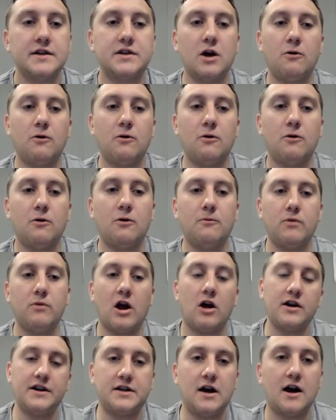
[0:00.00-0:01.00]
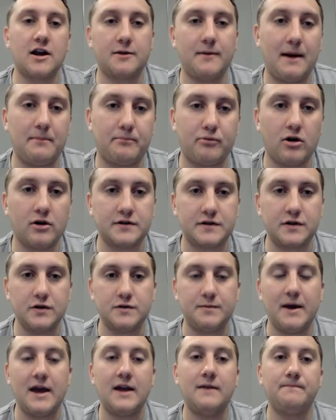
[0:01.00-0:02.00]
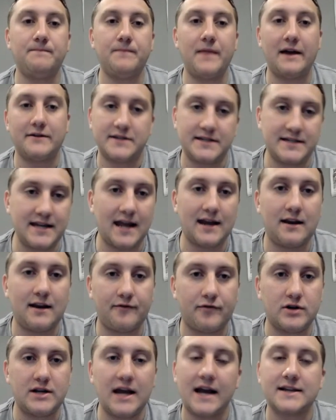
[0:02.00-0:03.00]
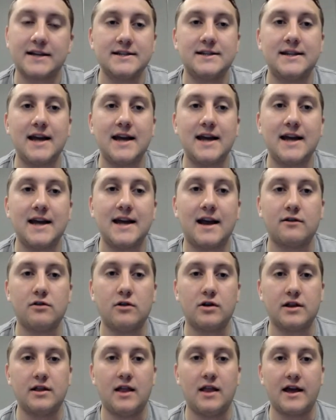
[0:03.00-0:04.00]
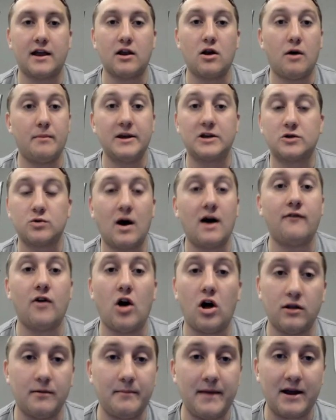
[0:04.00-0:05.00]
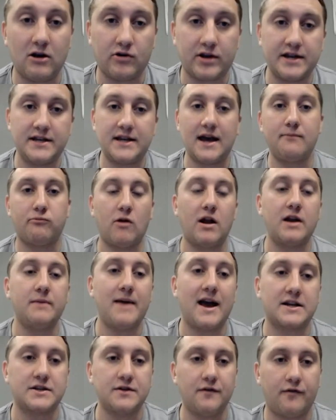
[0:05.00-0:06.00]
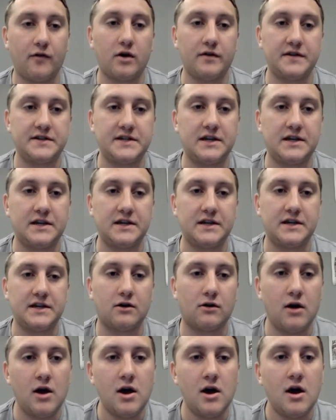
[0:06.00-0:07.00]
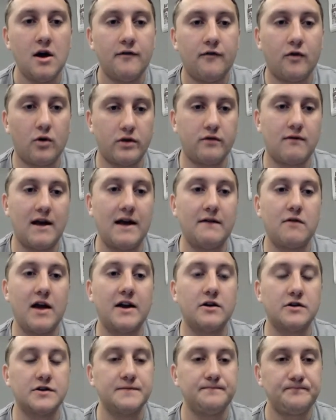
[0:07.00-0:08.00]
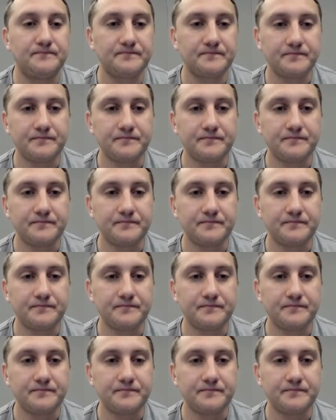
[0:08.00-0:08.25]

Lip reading: So we already talked about Brooks, who's been outstanding for Texas Tech, looking like an all-Big 12, all-American type running back so far this year for the Red Raiders.